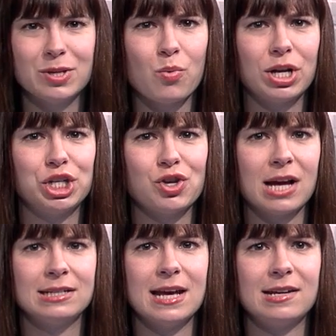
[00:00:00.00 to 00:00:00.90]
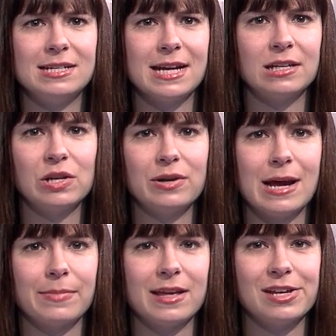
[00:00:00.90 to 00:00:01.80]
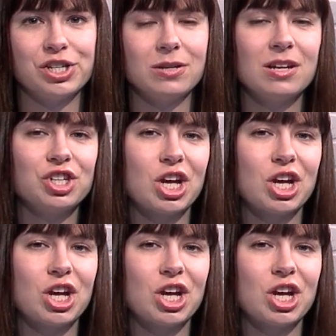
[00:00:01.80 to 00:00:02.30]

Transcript: don't want to track down and download an application?